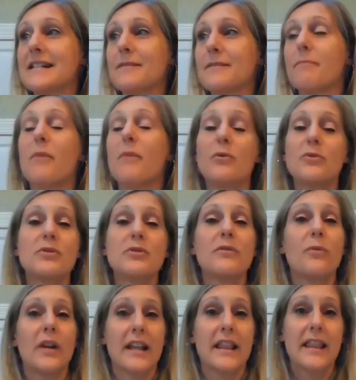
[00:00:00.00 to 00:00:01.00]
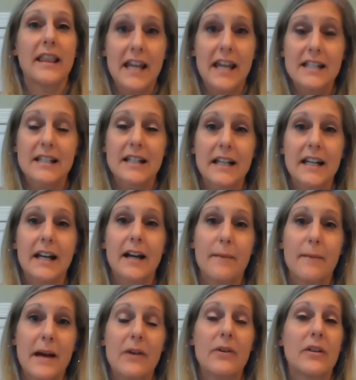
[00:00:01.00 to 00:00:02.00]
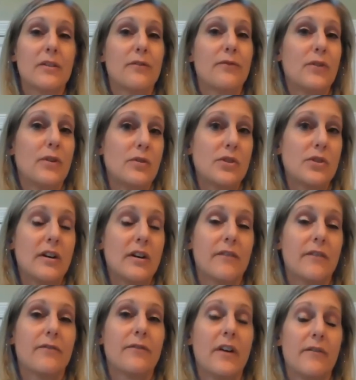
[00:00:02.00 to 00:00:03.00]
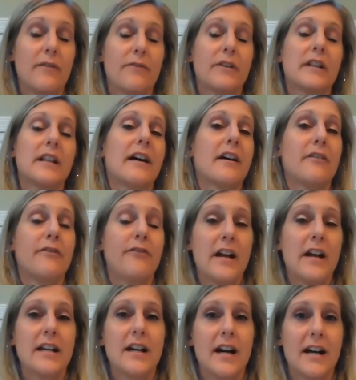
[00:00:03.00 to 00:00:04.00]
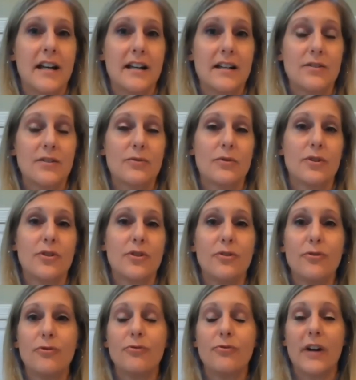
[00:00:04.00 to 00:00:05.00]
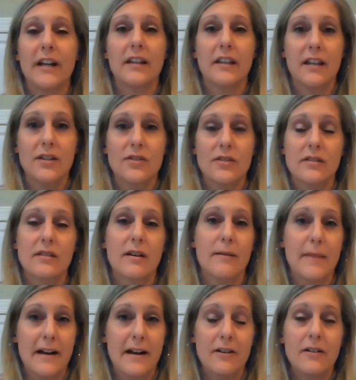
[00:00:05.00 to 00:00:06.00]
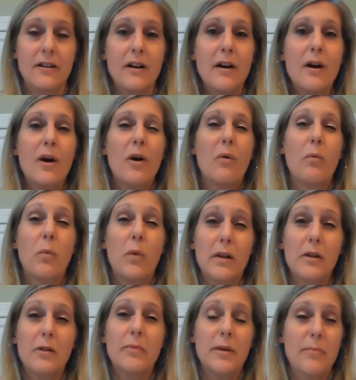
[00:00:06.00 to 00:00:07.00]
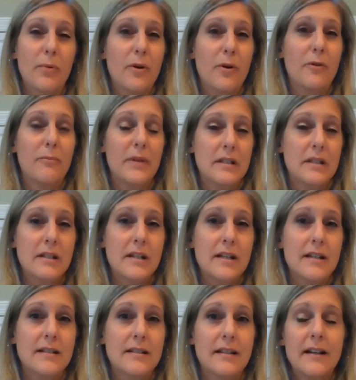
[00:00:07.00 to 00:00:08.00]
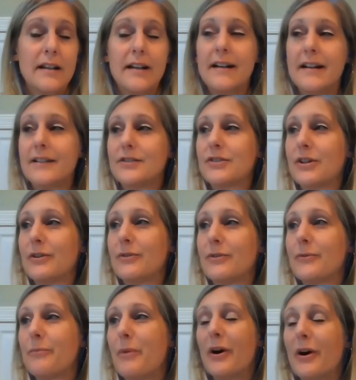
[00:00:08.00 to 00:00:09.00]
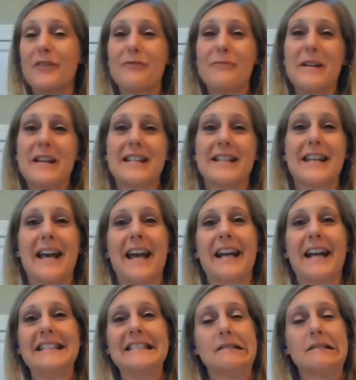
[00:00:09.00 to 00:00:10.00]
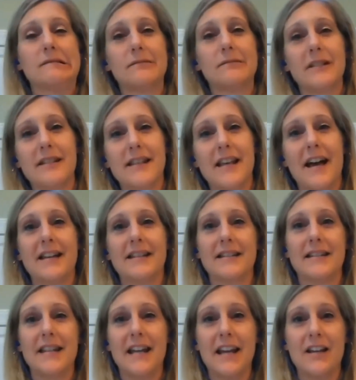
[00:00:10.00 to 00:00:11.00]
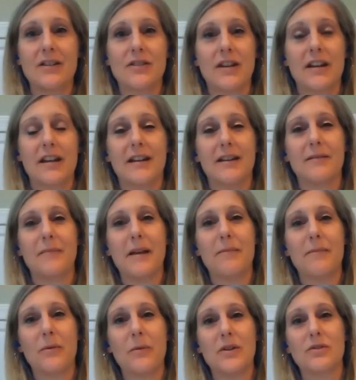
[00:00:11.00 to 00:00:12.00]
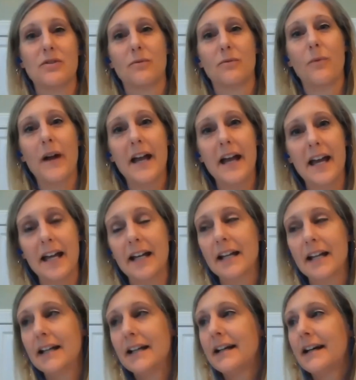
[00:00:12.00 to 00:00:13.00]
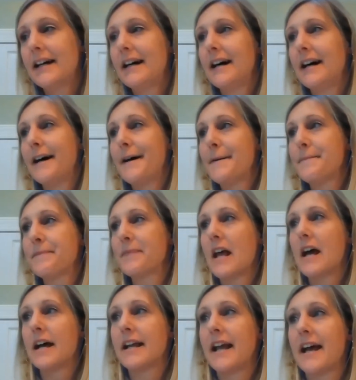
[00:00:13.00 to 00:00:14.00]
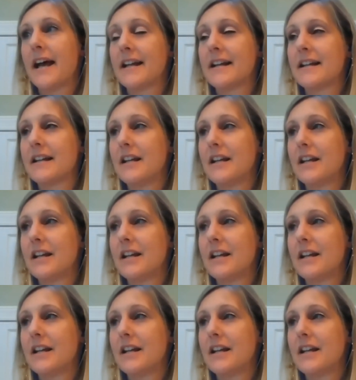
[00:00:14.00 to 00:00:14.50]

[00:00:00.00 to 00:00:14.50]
most of what I think is going to come out in the future, if clarifying guidance or new regulations come out, will be pro-business. So part of me is saying, what's the hesitation? Maybe we should wait. Again,